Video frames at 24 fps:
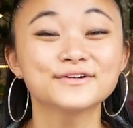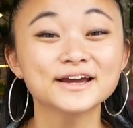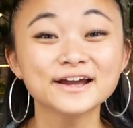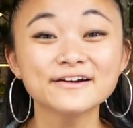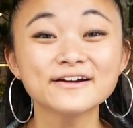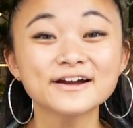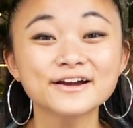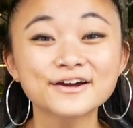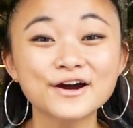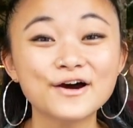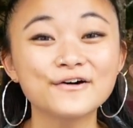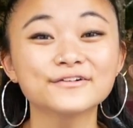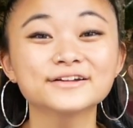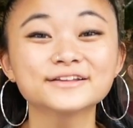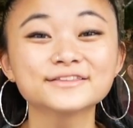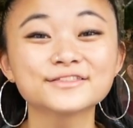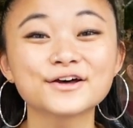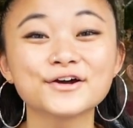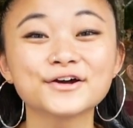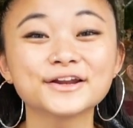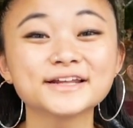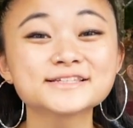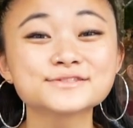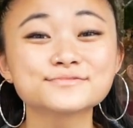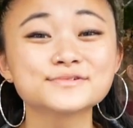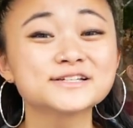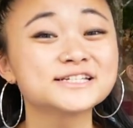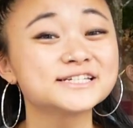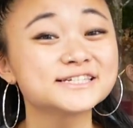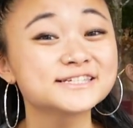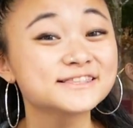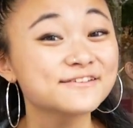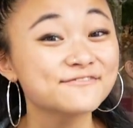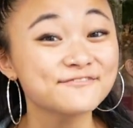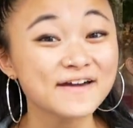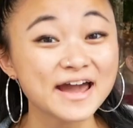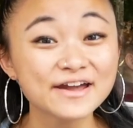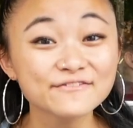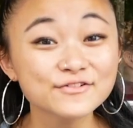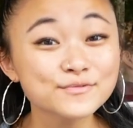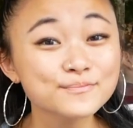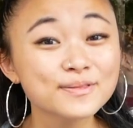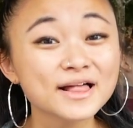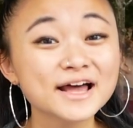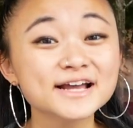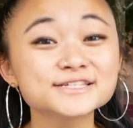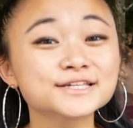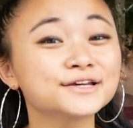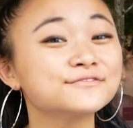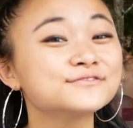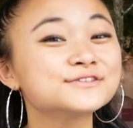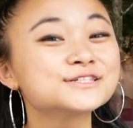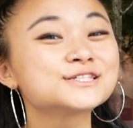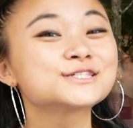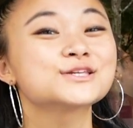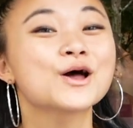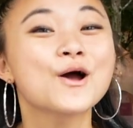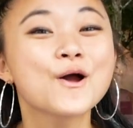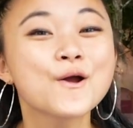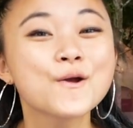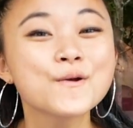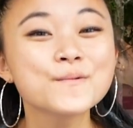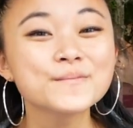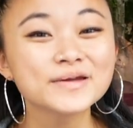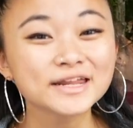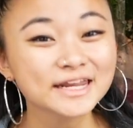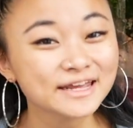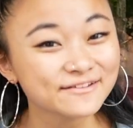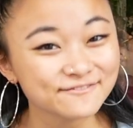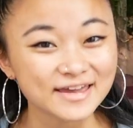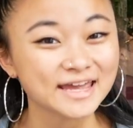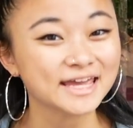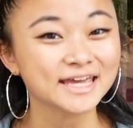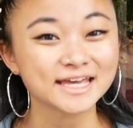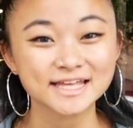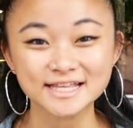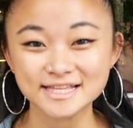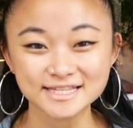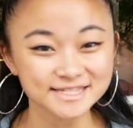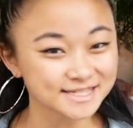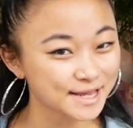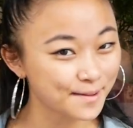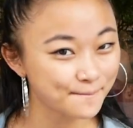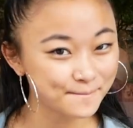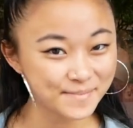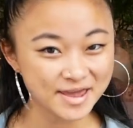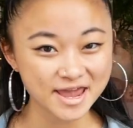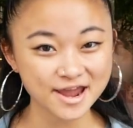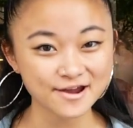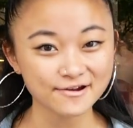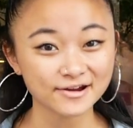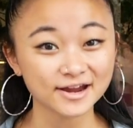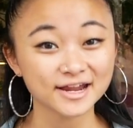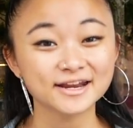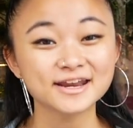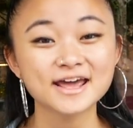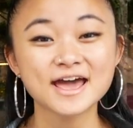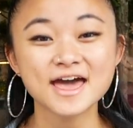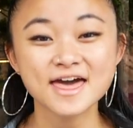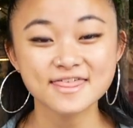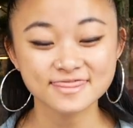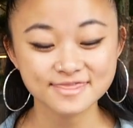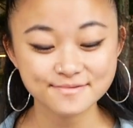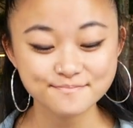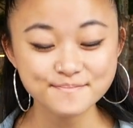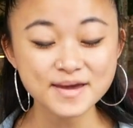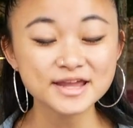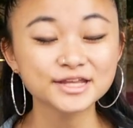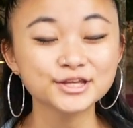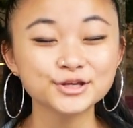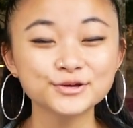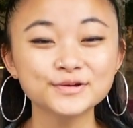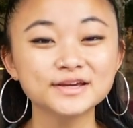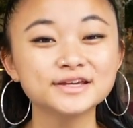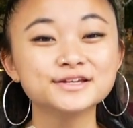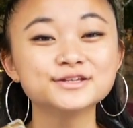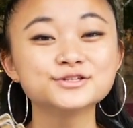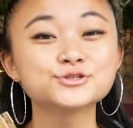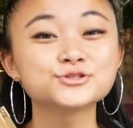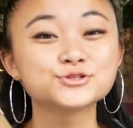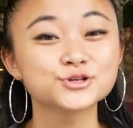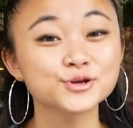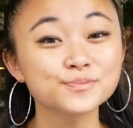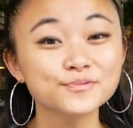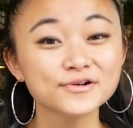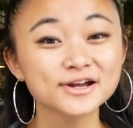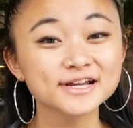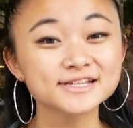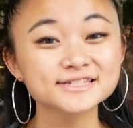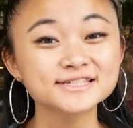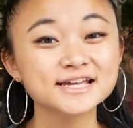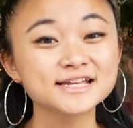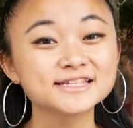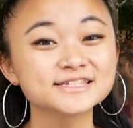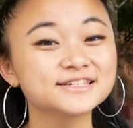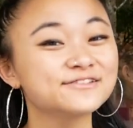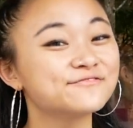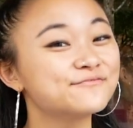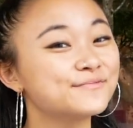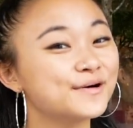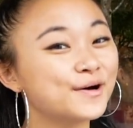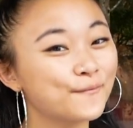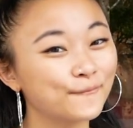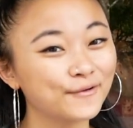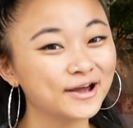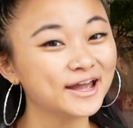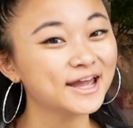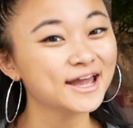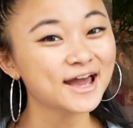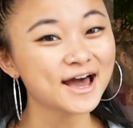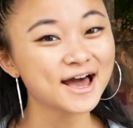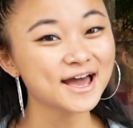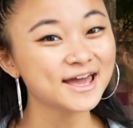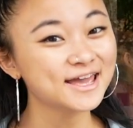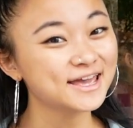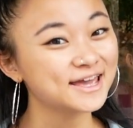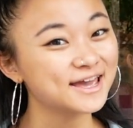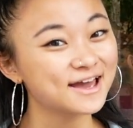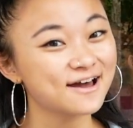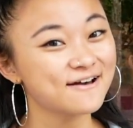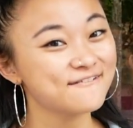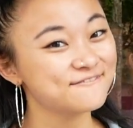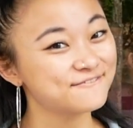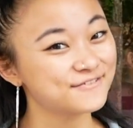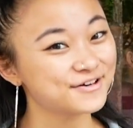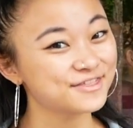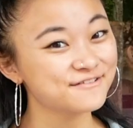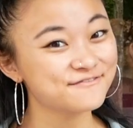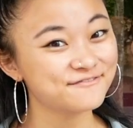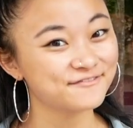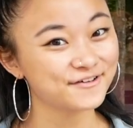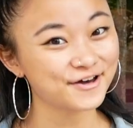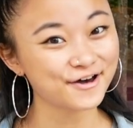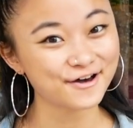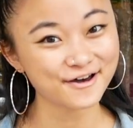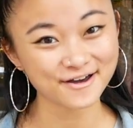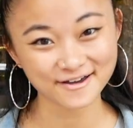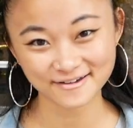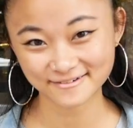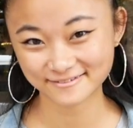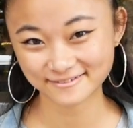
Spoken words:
we are at Golden Lotus, which is the favourite place of so many vegans, period. The menu is super extensive, but we are here for the pho.